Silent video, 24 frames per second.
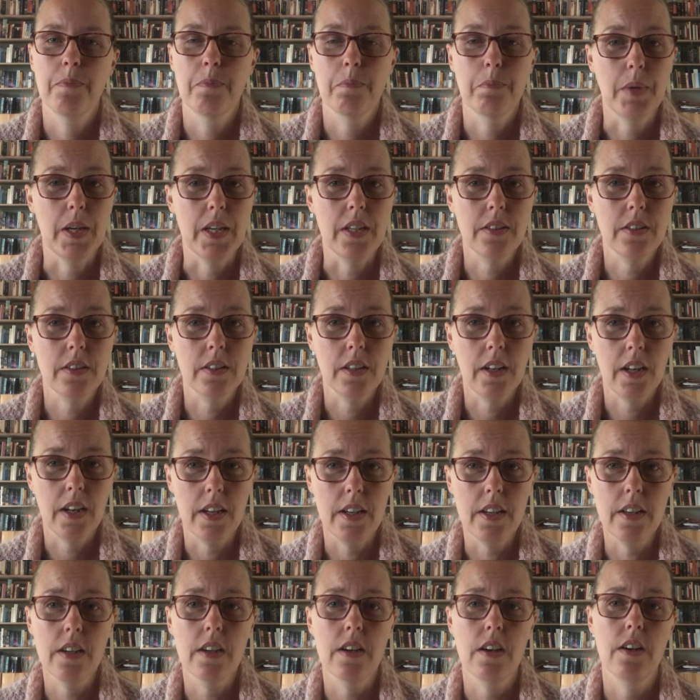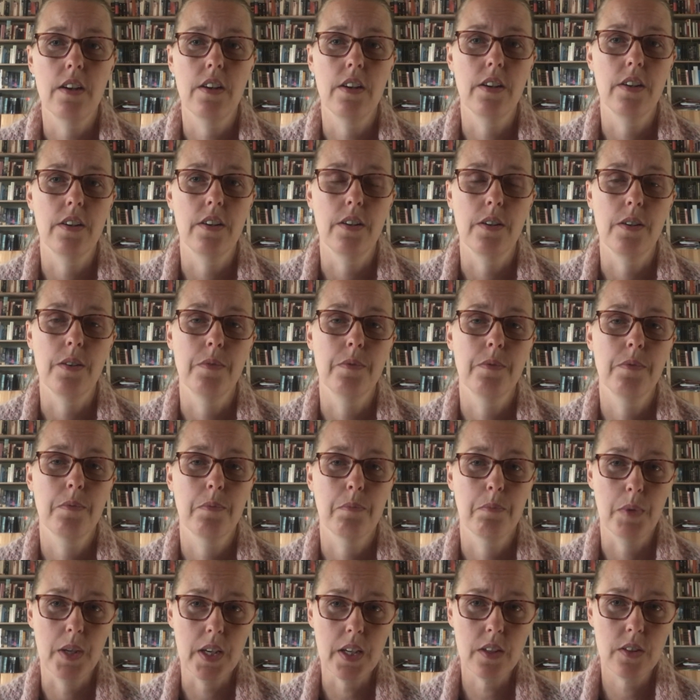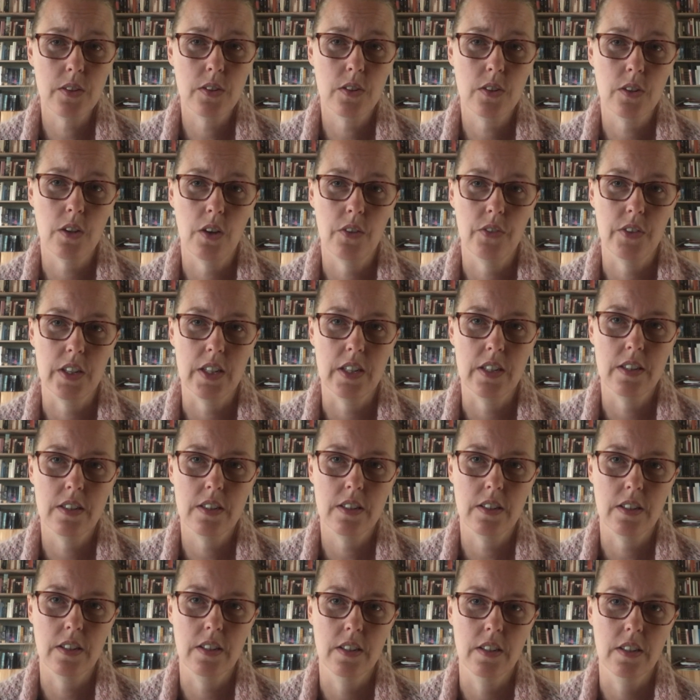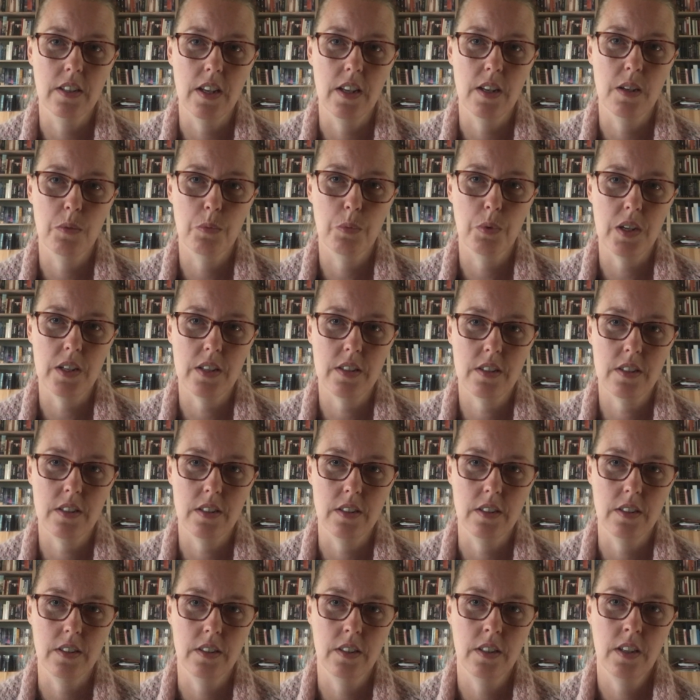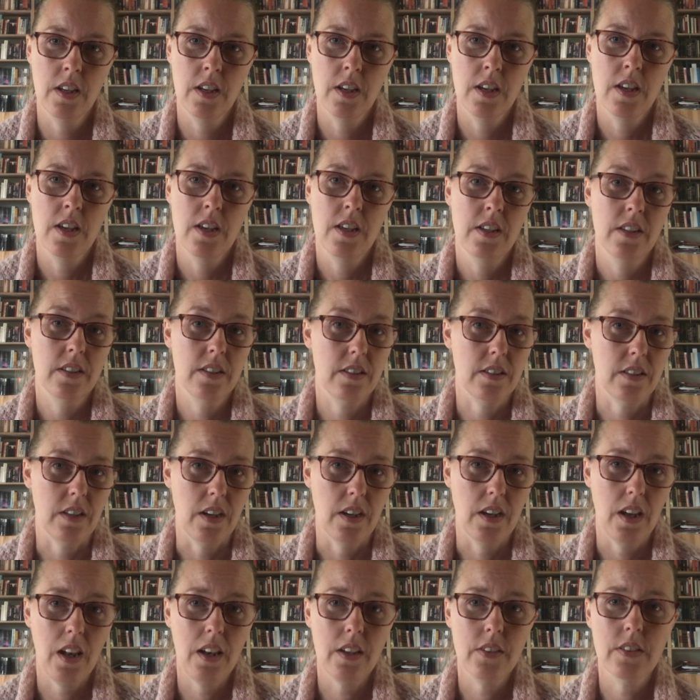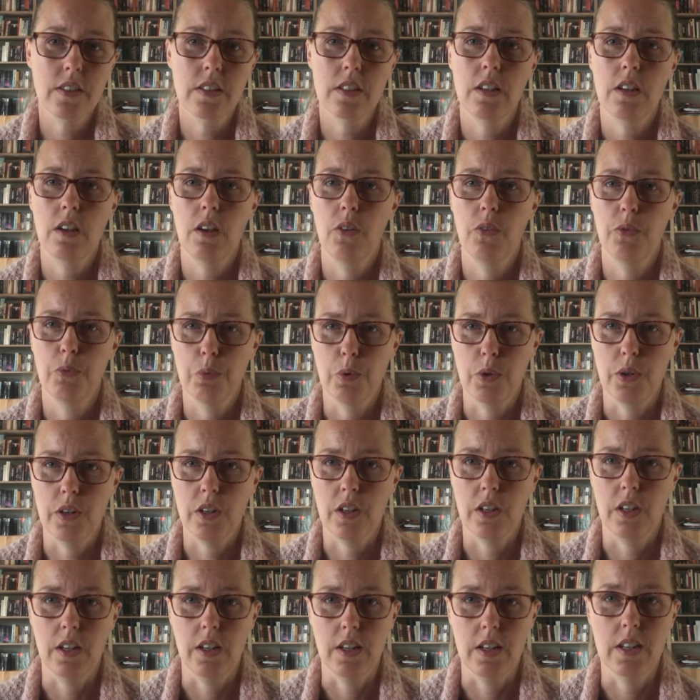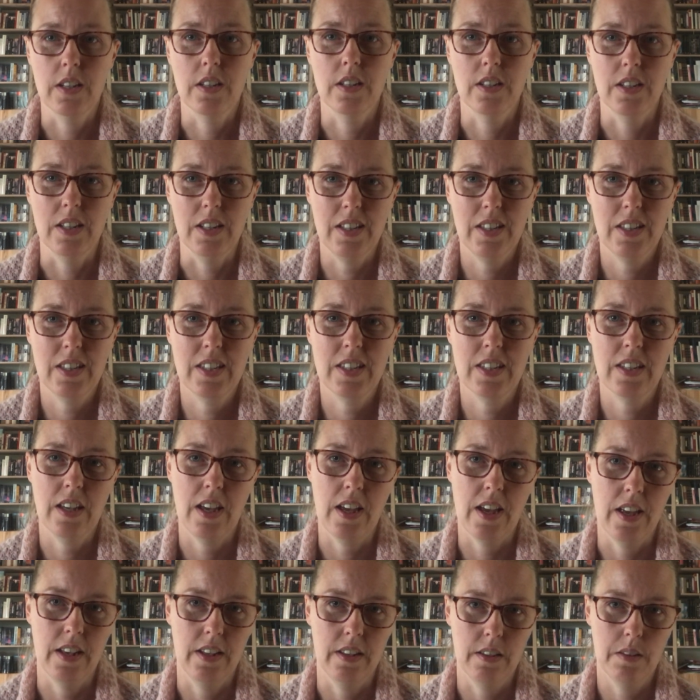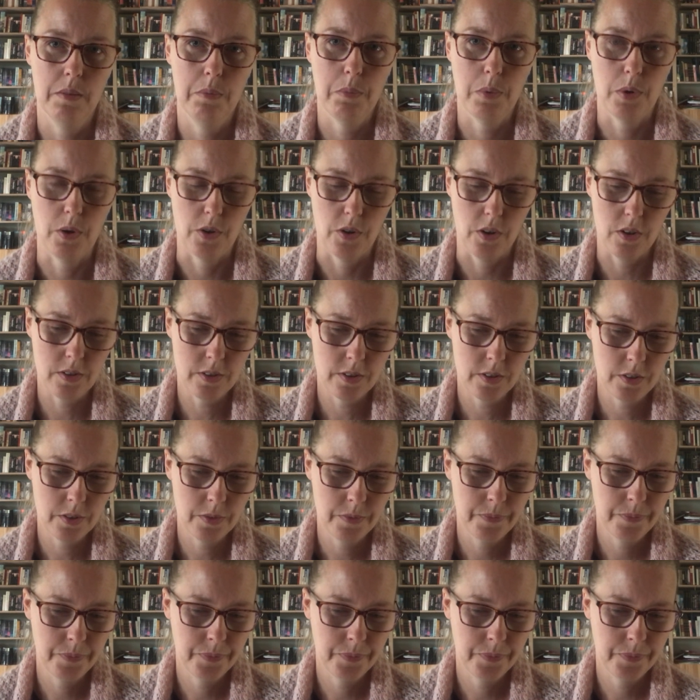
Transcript: basically a mix of Eastern and Western styles of working knits and purls.